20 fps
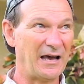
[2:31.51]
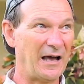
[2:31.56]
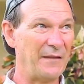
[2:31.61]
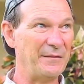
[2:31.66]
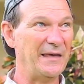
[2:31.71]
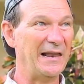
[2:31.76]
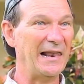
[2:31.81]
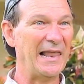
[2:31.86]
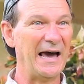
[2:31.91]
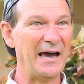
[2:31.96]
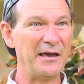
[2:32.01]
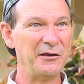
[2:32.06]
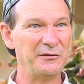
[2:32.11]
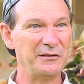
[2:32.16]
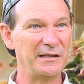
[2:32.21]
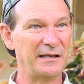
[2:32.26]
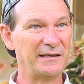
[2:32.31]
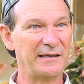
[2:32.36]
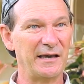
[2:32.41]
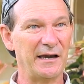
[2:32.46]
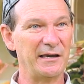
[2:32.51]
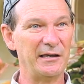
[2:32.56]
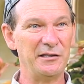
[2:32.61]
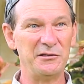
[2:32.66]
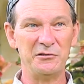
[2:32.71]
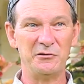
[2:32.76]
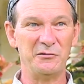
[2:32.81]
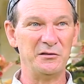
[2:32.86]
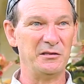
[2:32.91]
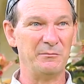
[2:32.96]
And the lion that can
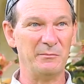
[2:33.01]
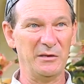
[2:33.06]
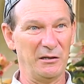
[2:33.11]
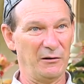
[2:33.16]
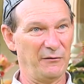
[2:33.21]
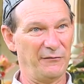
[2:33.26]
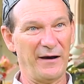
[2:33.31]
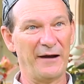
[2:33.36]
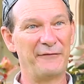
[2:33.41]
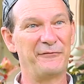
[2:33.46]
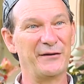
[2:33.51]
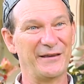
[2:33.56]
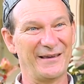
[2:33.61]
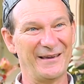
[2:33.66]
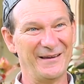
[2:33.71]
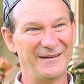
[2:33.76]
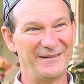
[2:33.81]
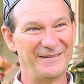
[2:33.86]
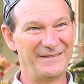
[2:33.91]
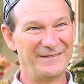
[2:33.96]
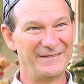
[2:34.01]
eat you in the middle of Africa.